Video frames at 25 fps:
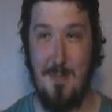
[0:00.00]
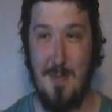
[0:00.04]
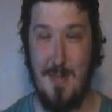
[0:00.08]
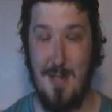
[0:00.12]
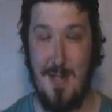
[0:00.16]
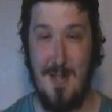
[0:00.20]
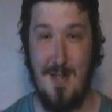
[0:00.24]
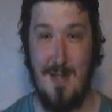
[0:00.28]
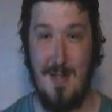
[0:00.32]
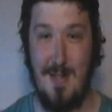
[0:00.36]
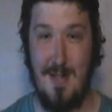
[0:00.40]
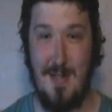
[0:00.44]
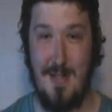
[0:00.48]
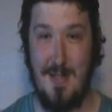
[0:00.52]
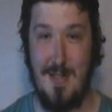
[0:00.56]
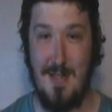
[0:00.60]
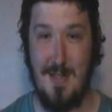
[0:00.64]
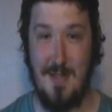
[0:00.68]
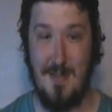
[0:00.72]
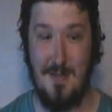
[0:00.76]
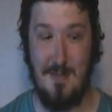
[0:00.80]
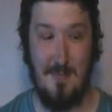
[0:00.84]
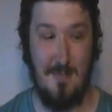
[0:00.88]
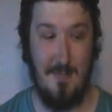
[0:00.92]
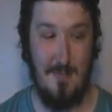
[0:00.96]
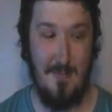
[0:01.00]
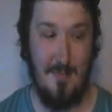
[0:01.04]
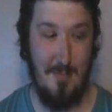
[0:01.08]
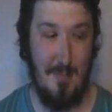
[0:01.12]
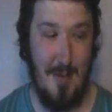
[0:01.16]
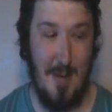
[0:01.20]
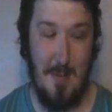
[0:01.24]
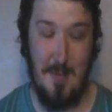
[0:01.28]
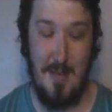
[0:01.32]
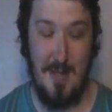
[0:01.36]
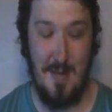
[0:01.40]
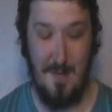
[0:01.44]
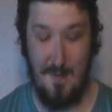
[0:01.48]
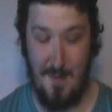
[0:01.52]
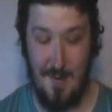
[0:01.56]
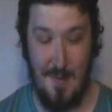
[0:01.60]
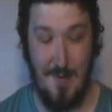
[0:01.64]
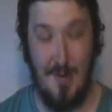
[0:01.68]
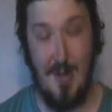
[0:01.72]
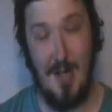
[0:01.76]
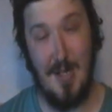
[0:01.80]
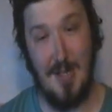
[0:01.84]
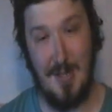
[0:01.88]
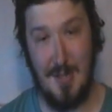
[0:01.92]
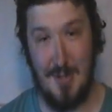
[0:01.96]
But I'd like to, maybe if
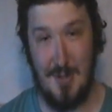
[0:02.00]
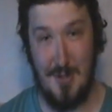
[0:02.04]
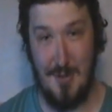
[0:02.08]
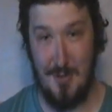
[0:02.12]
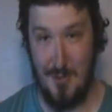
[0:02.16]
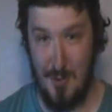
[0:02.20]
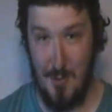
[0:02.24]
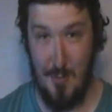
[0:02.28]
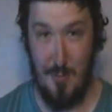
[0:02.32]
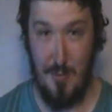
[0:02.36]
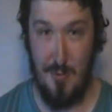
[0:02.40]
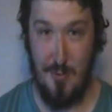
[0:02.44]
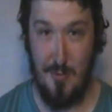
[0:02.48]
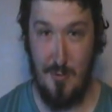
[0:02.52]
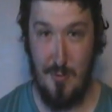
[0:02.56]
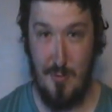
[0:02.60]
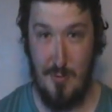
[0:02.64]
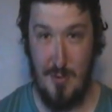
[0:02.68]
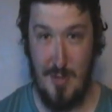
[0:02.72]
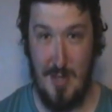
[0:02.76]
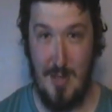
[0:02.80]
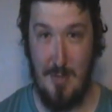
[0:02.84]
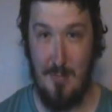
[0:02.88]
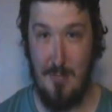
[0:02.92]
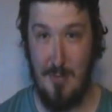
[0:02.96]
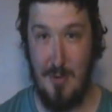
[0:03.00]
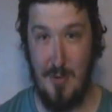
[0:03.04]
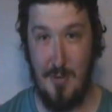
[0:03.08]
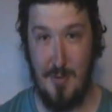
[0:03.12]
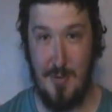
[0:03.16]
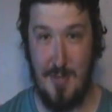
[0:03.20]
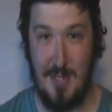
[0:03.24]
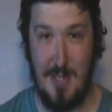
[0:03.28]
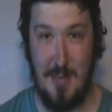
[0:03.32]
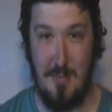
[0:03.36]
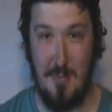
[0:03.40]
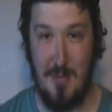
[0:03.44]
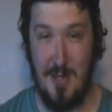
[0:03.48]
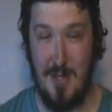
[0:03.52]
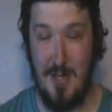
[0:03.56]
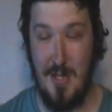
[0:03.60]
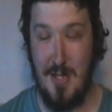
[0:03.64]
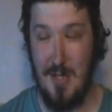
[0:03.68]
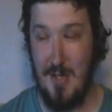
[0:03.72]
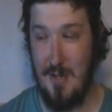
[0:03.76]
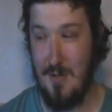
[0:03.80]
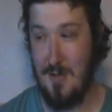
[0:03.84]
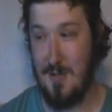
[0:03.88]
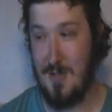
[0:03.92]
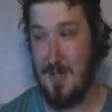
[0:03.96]
you'd like to contribute, then you'll
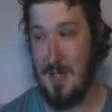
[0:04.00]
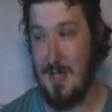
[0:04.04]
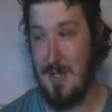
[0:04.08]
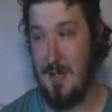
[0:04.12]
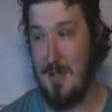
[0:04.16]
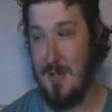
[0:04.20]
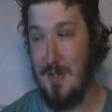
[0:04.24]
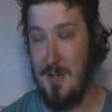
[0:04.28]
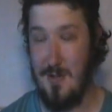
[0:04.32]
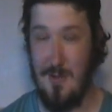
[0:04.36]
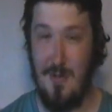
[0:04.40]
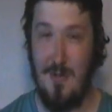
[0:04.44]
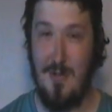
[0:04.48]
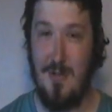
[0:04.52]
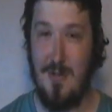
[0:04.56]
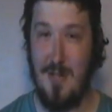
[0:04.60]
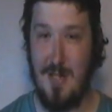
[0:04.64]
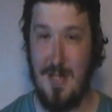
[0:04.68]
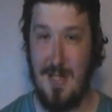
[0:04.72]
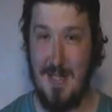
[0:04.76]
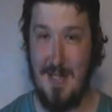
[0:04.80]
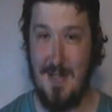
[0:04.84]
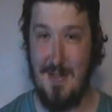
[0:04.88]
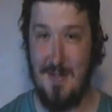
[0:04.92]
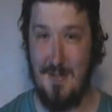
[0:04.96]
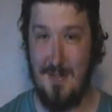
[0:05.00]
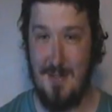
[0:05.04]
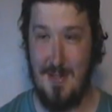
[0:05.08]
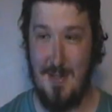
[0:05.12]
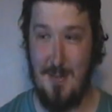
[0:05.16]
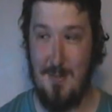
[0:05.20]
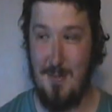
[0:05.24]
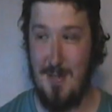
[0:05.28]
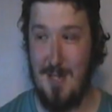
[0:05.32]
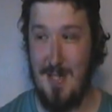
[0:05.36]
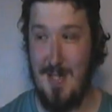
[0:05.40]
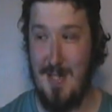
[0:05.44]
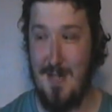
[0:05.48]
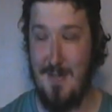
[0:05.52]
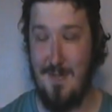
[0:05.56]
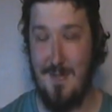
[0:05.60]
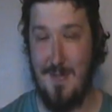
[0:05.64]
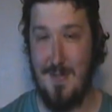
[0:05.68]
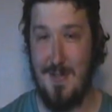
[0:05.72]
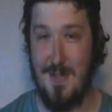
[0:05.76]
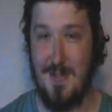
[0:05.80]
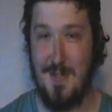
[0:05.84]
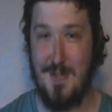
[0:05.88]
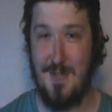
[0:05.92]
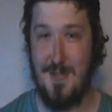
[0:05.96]
see your own idea come to life
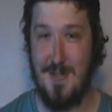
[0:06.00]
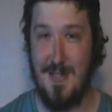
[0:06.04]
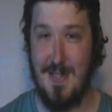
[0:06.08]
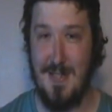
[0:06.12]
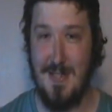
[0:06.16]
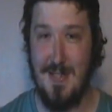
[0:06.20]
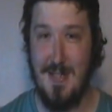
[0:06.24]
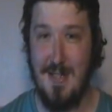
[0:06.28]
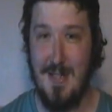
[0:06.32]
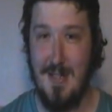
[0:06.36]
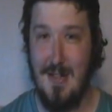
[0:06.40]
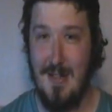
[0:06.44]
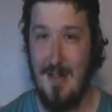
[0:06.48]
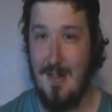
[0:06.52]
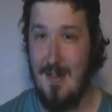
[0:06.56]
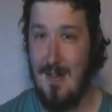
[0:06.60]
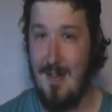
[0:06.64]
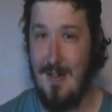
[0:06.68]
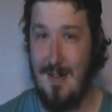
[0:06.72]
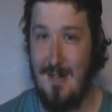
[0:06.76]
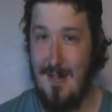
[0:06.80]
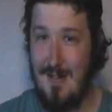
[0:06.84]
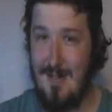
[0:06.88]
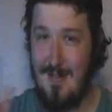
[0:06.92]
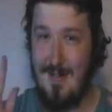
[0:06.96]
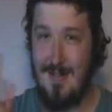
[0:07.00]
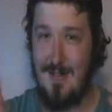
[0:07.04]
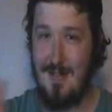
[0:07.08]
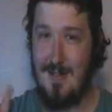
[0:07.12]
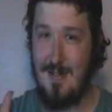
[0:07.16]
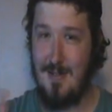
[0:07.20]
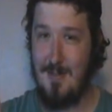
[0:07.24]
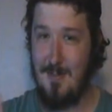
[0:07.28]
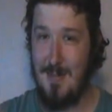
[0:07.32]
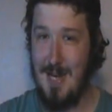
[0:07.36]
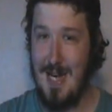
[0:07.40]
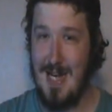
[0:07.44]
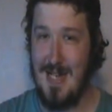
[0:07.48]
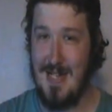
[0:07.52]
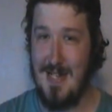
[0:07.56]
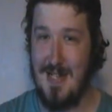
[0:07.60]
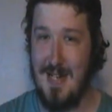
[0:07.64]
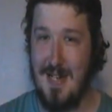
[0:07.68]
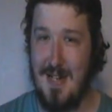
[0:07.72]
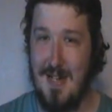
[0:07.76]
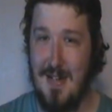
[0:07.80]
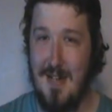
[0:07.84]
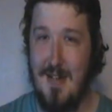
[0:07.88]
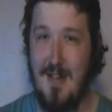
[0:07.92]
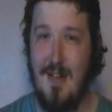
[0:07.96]
on the screen. Oh, it's so
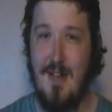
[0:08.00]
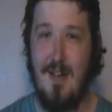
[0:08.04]
magic.